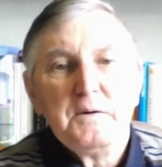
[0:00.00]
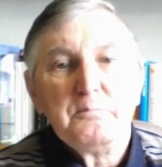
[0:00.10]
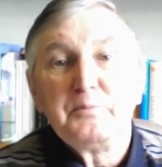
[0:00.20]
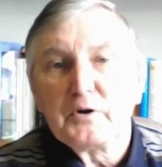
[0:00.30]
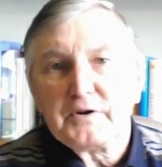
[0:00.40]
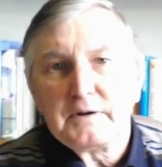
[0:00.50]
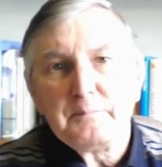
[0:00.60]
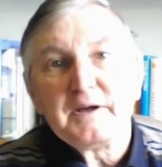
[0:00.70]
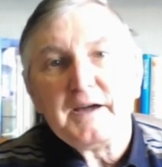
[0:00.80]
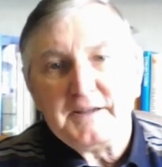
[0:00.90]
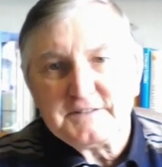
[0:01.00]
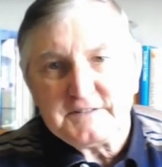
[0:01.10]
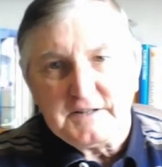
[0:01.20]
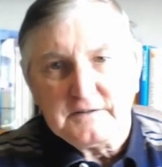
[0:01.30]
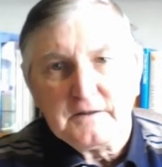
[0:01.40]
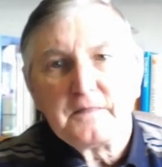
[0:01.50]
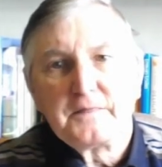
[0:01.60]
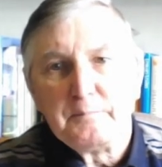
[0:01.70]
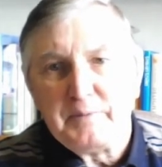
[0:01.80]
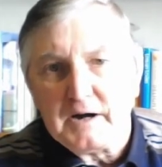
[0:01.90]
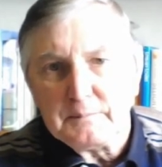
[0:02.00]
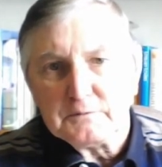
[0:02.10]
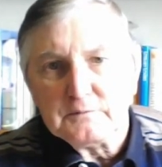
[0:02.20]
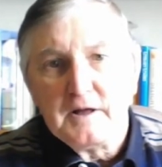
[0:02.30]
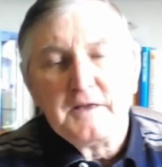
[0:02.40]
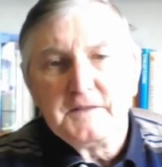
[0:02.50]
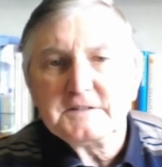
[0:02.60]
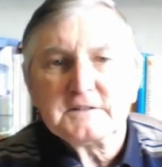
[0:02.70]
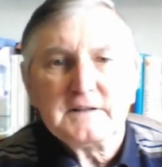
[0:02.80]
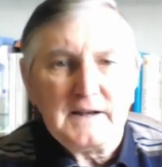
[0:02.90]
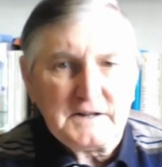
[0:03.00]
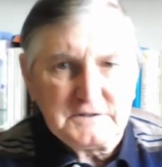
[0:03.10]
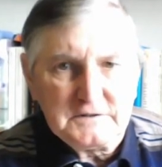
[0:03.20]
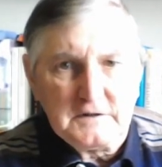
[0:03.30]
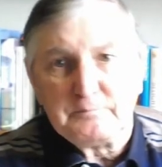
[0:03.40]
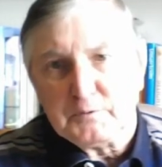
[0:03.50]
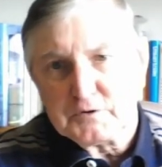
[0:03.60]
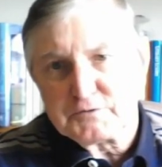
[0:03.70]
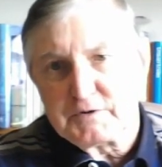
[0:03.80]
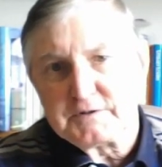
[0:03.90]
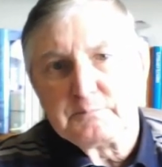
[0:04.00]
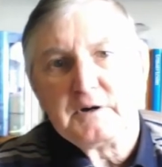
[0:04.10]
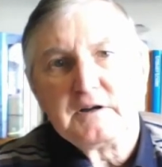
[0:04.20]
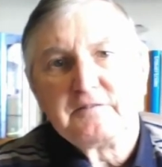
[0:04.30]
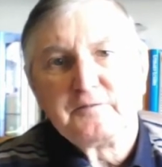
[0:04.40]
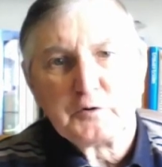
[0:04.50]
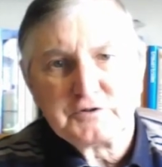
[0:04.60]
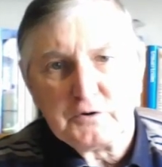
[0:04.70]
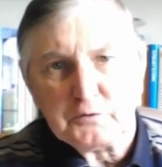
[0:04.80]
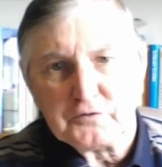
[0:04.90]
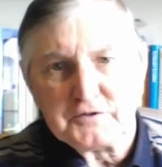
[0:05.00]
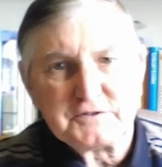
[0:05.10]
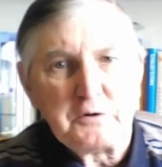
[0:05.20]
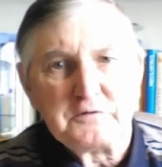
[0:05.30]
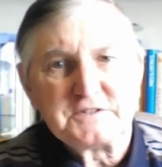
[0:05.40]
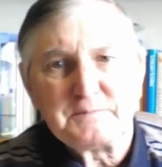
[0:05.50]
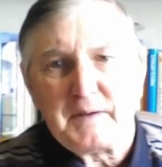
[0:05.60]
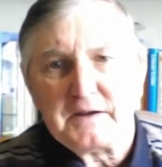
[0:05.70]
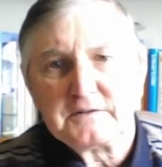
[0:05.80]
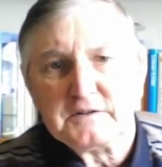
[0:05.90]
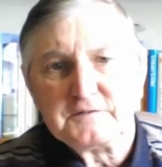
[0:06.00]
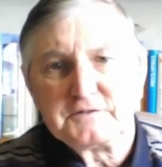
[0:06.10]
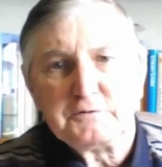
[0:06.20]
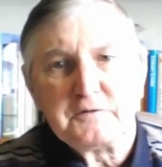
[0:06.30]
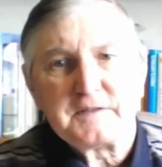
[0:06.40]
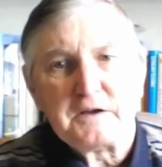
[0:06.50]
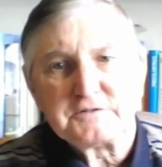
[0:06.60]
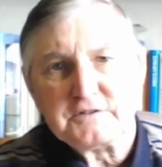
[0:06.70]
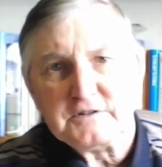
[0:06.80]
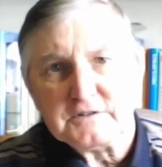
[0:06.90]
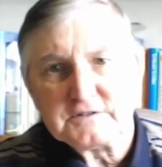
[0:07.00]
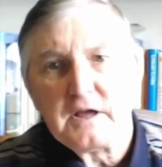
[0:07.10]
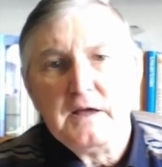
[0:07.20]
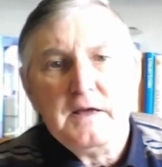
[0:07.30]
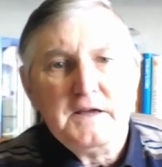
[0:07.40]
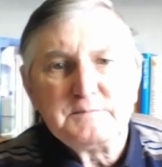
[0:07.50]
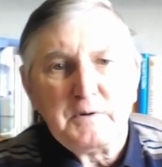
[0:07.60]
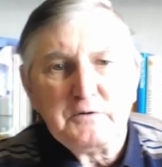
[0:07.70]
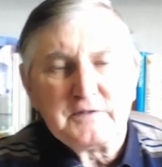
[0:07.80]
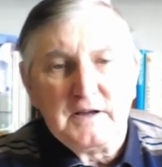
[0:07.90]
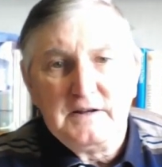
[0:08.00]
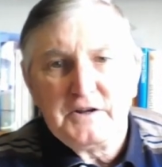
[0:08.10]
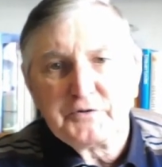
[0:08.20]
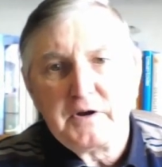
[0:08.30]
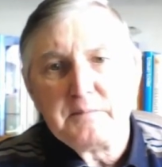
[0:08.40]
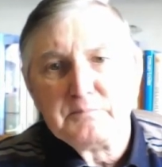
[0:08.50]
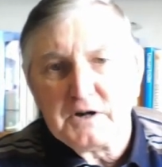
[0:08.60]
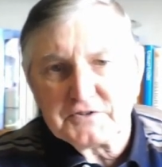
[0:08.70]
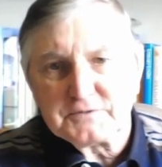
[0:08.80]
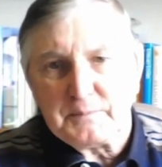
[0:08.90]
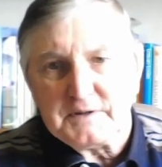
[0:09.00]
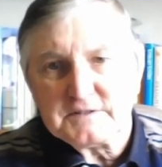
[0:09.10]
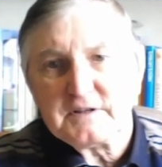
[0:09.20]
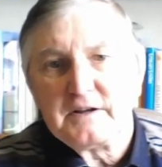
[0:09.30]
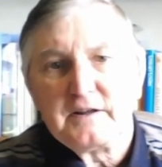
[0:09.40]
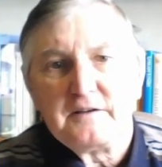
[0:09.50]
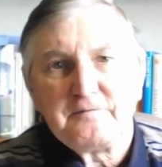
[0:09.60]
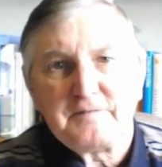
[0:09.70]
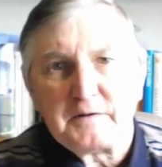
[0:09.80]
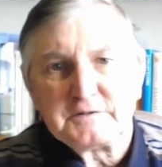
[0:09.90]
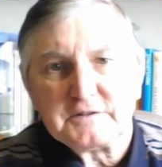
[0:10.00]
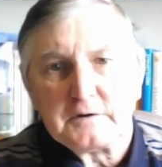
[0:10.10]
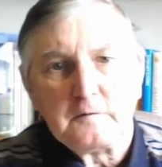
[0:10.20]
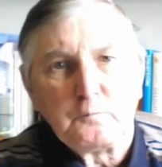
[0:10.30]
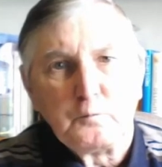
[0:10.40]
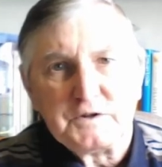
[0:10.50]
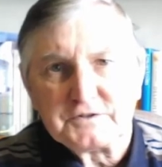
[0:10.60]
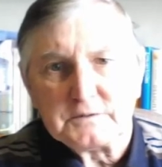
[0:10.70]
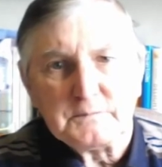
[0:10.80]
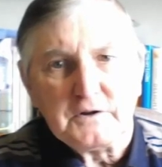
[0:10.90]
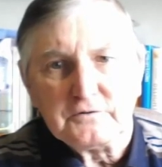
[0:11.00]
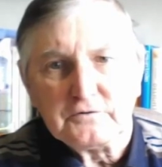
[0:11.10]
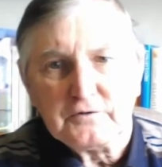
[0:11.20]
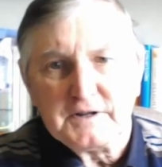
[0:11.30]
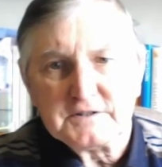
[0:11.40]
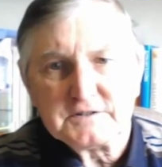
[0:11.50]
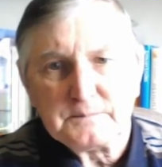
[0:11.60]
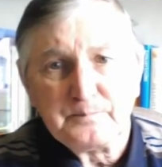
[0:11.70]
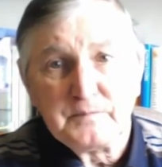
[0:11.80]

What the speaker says: Book number 18, The Bible. This collection of books written by 40 authors over a span of 2,000 years is both a literary masterpiece and a fountain of wisdom and grace.